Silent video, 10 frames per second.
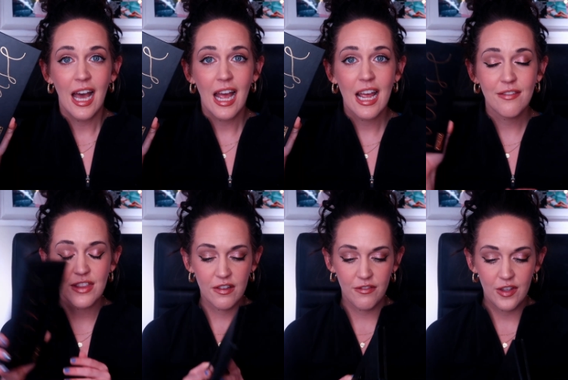I
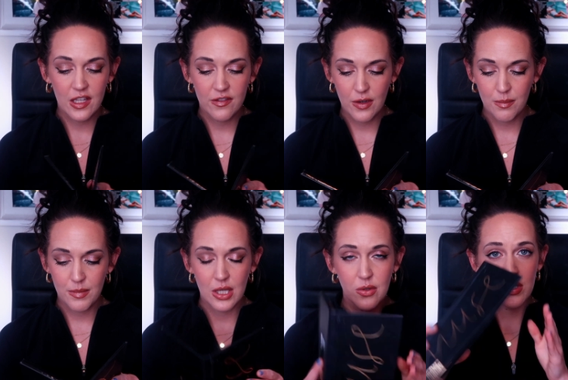have the Vive
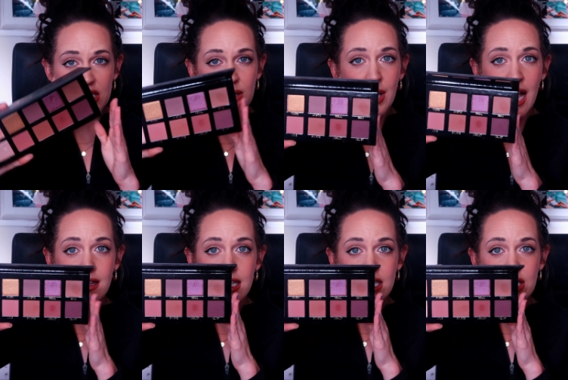Muse
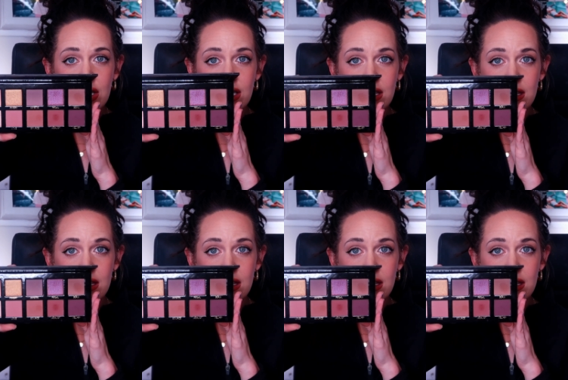palette.